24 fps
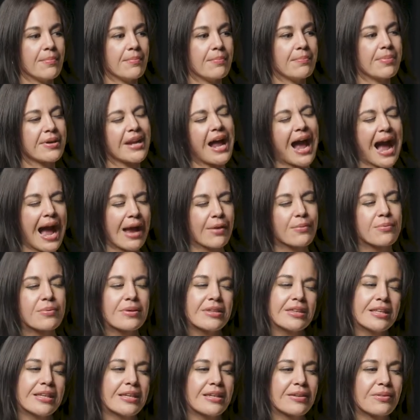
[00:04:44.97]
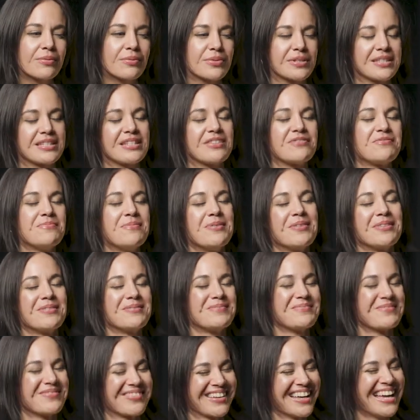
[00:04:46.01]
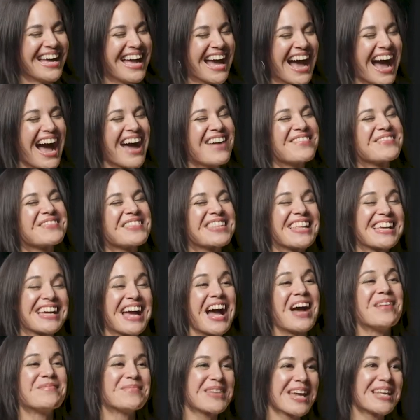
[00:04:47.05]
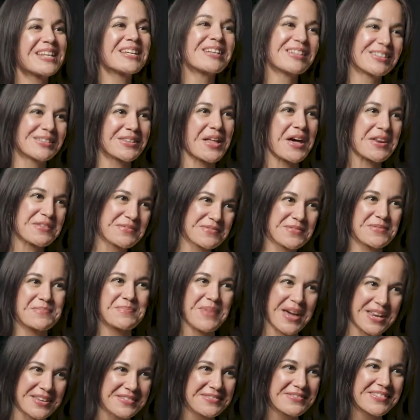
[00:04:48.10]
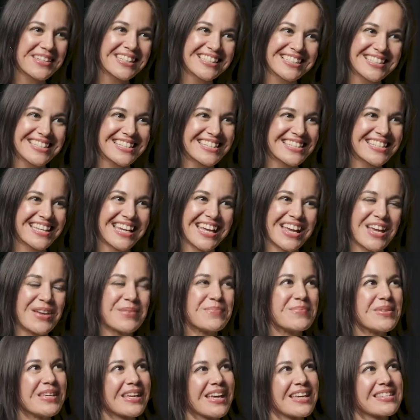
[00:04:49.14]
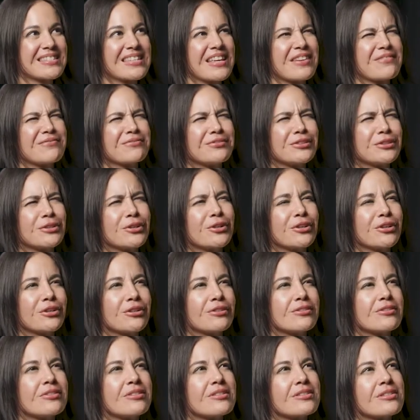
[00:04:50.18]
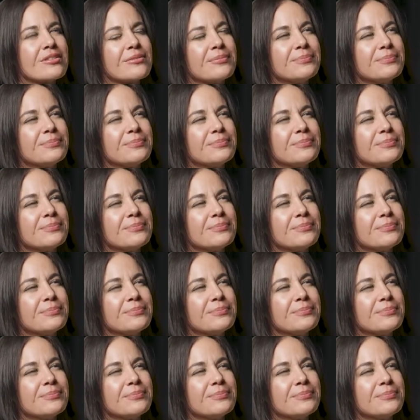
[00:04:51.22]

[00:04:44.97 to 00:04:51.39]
But I really receive, I feel like I'm getting a lot of the benefits because I've learned